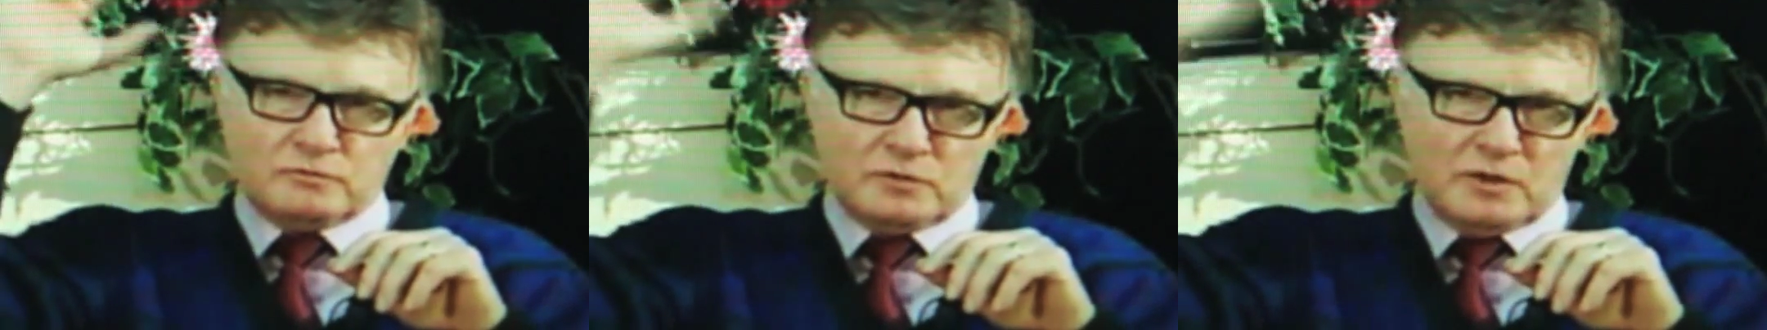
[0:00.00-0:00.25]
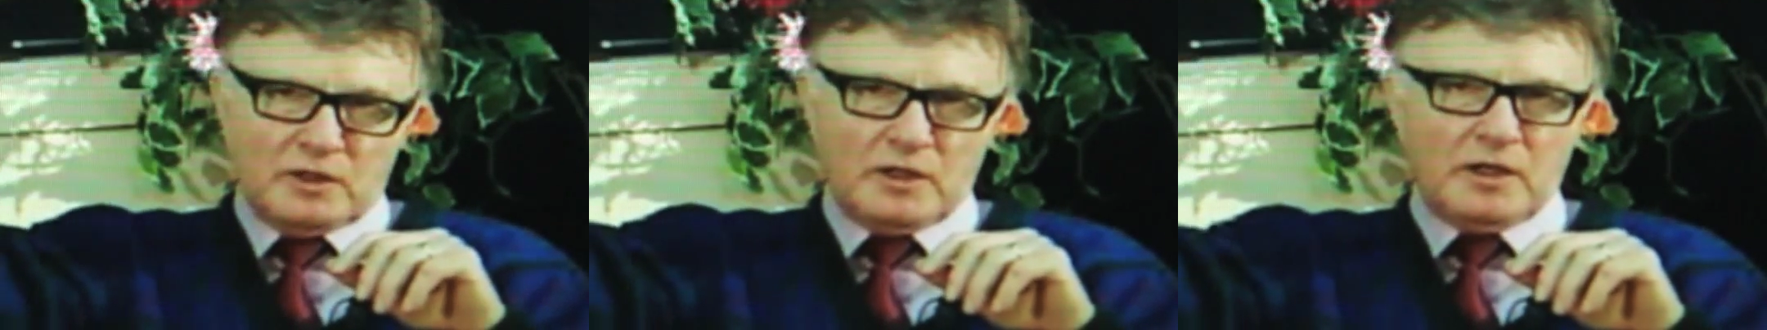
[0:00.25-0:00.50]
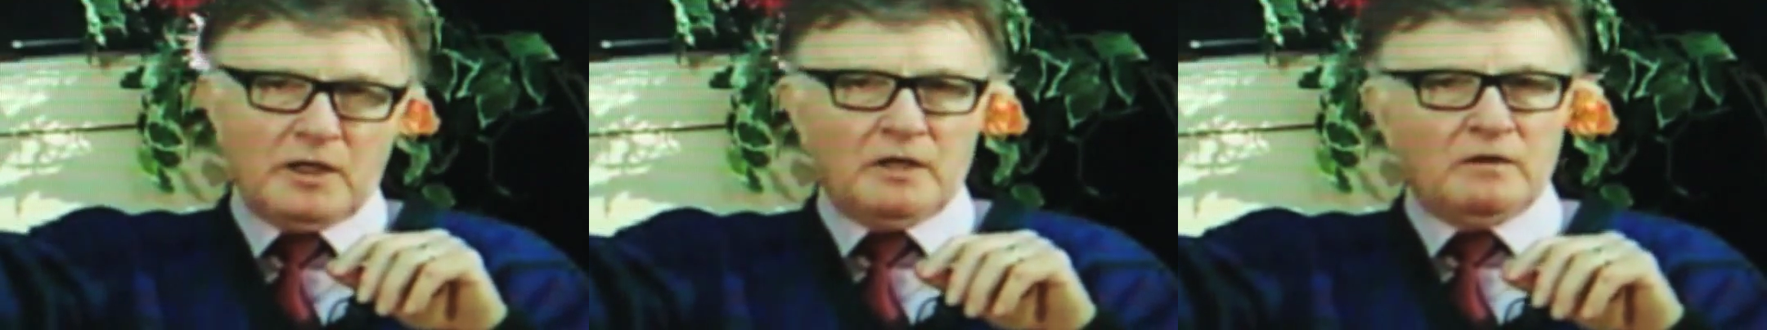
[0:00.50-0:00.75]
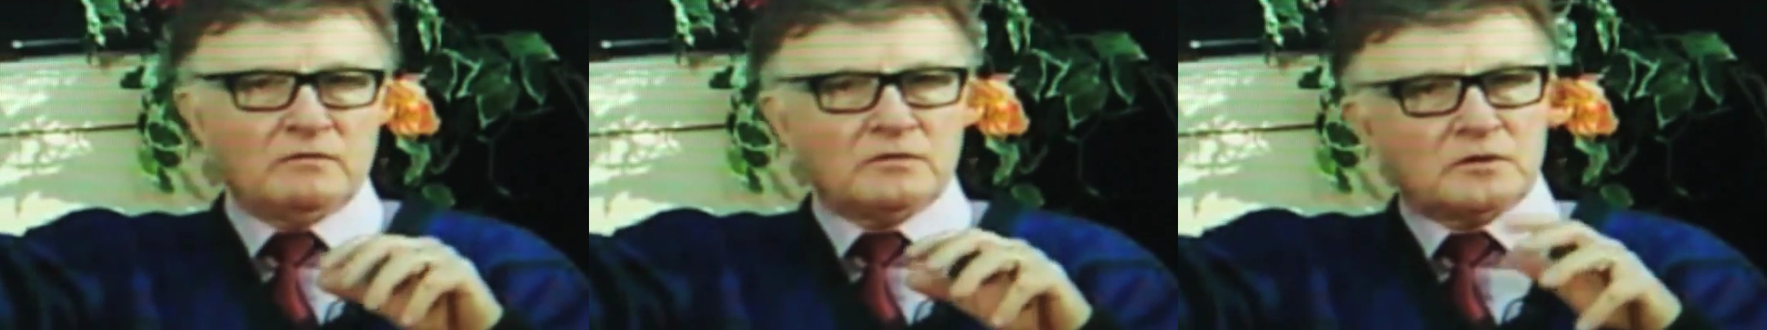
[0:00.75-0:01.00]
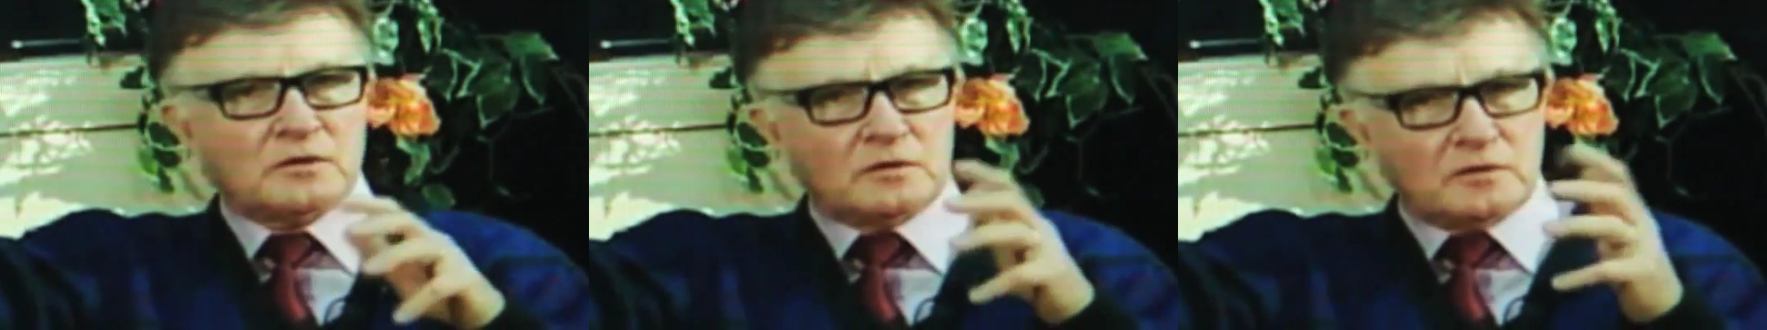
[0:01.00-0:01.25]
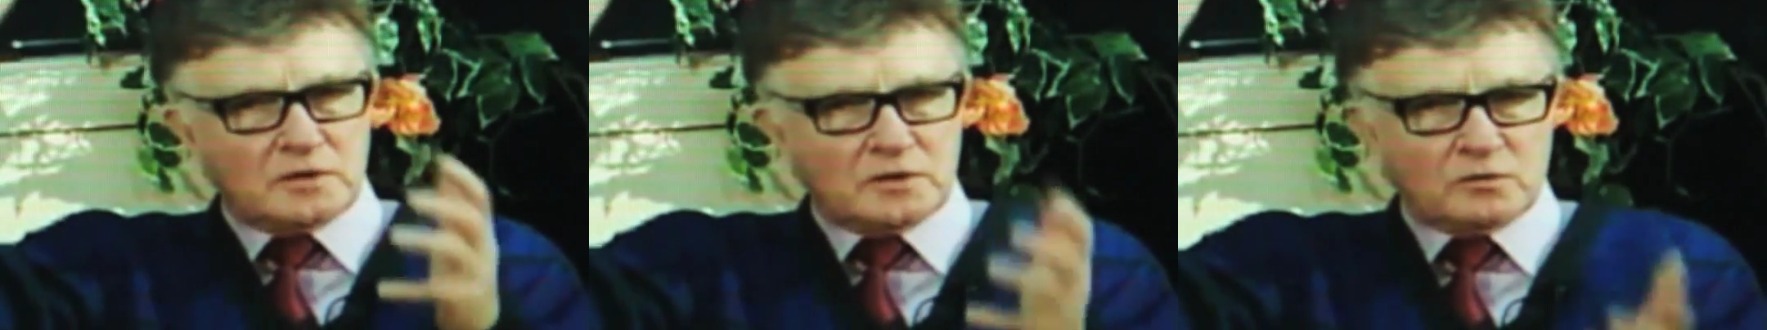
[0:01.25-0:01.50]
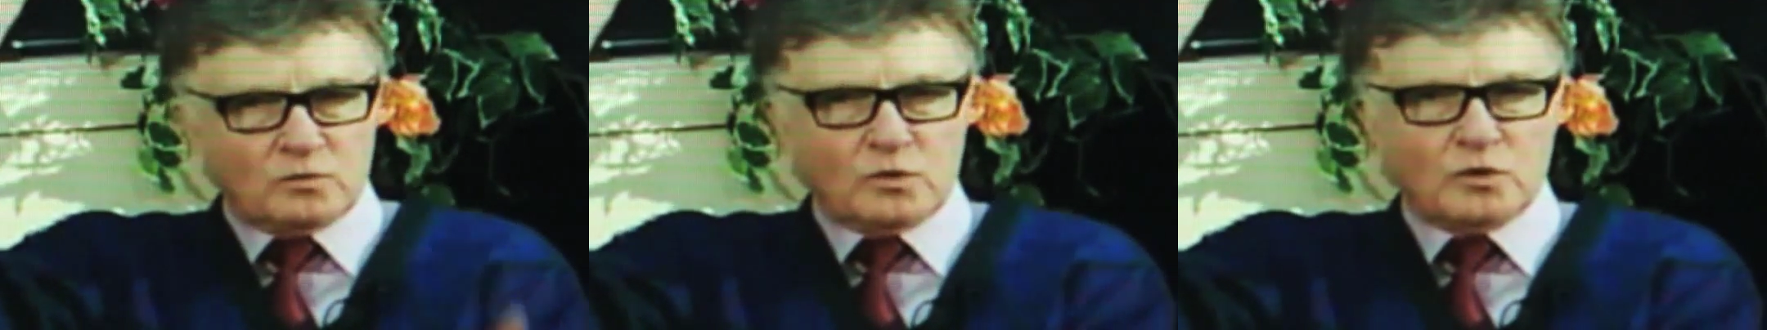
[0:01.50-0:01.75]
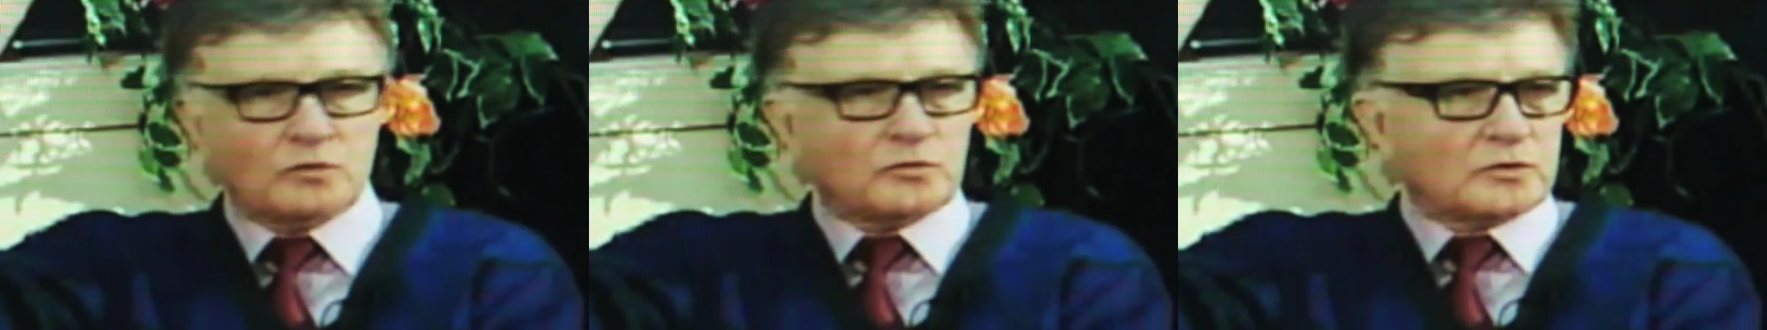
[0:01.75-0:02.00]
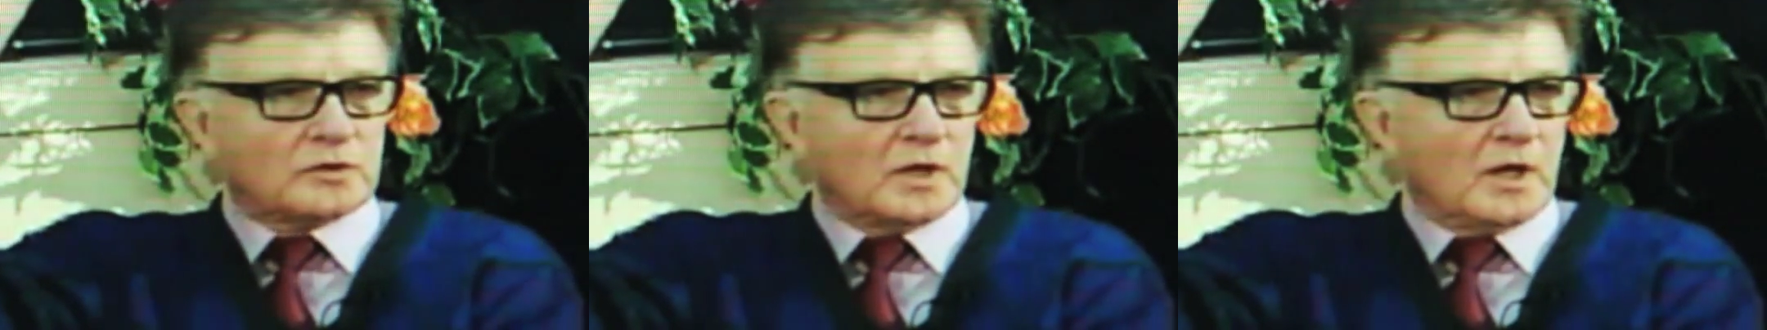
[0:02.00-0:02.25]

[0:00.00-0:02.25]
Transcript: leaves than roots,